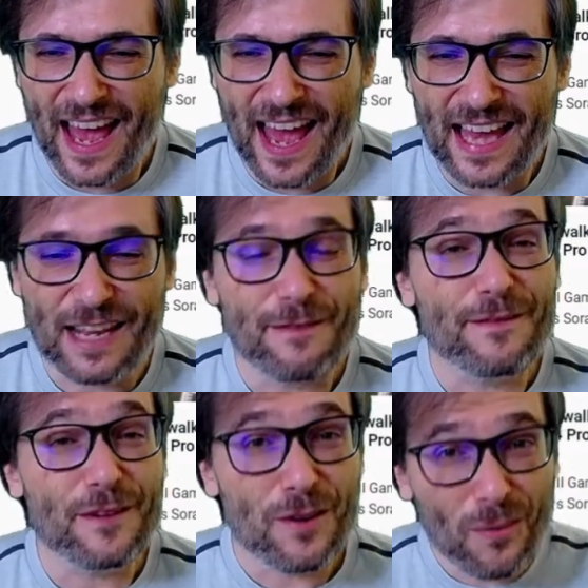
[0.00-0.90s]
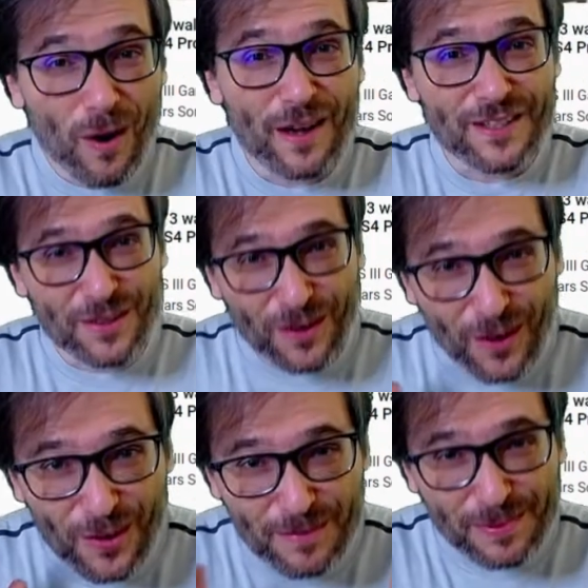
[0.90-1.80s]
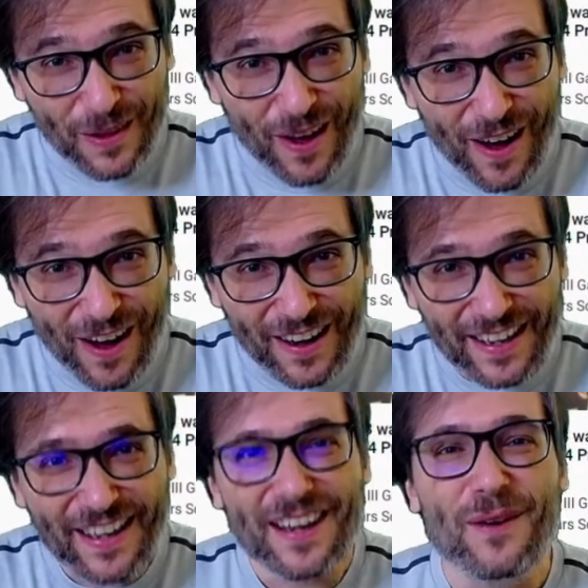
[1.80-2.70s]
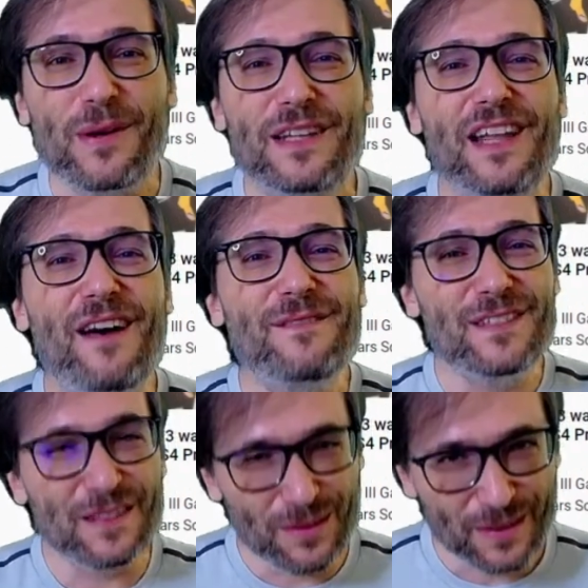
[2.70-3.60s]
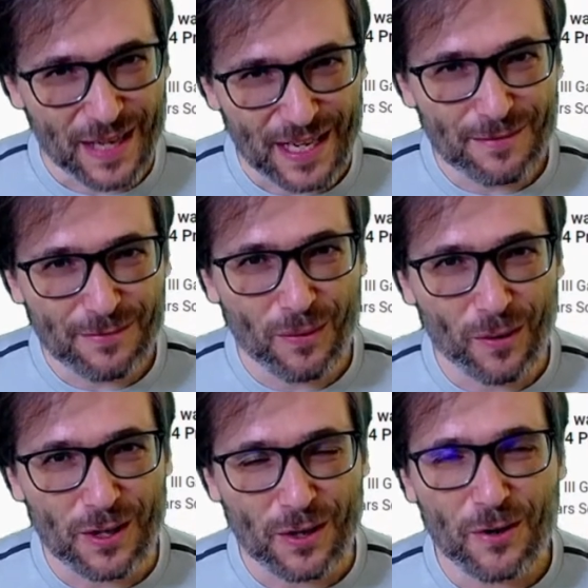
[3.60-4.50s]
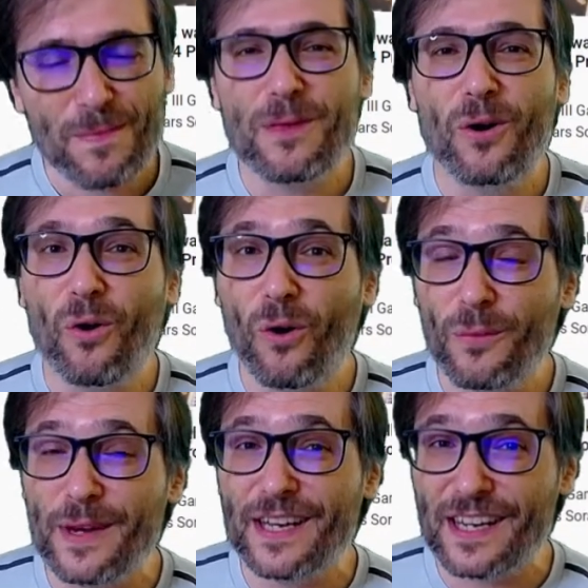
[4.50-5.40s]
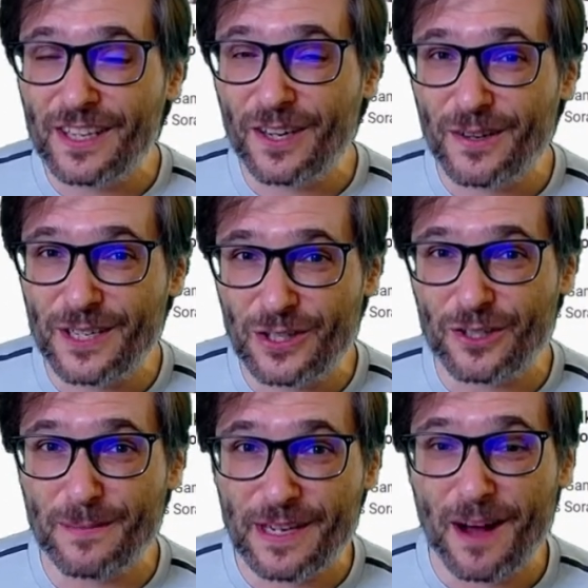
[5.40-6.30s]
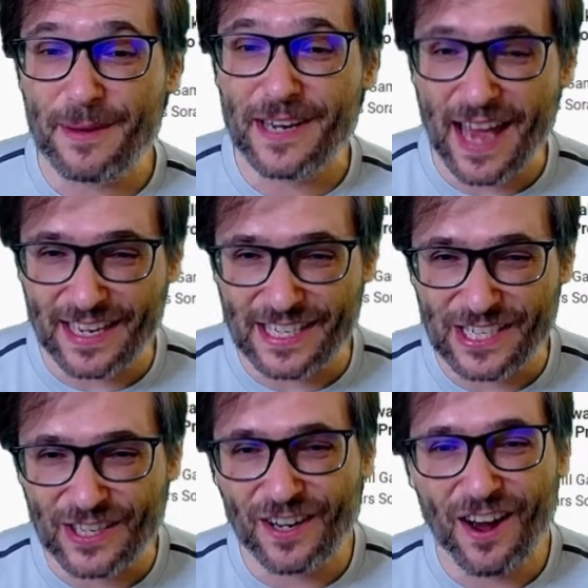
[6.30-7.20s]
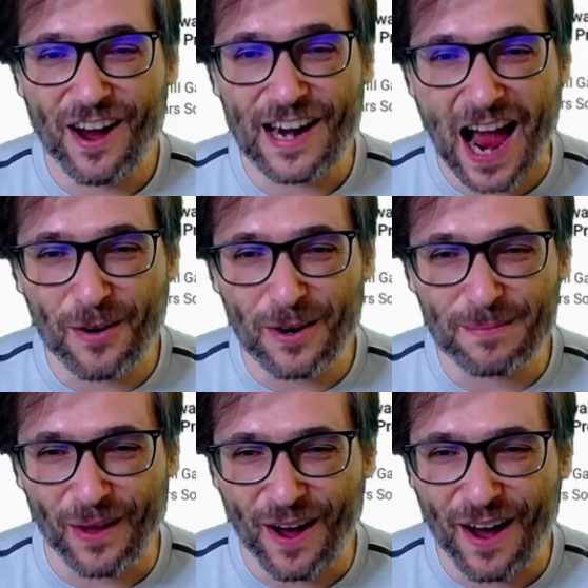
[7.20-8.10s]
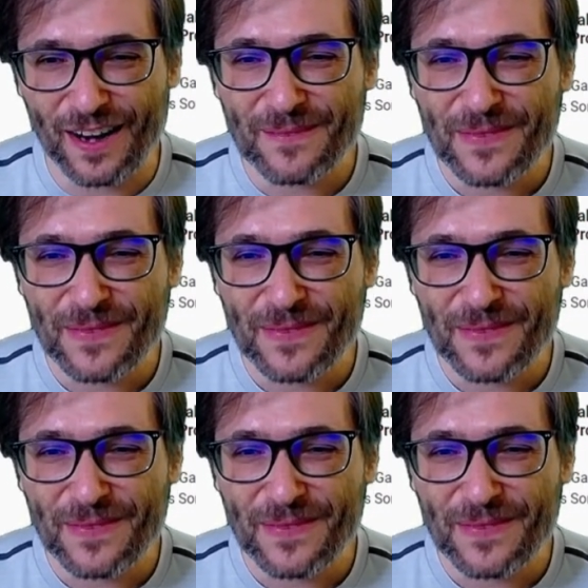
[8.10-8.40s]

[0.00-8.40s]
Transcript: And if you want your own blog, we'd love to create it for you, or we can encourage you to become an editor on our blog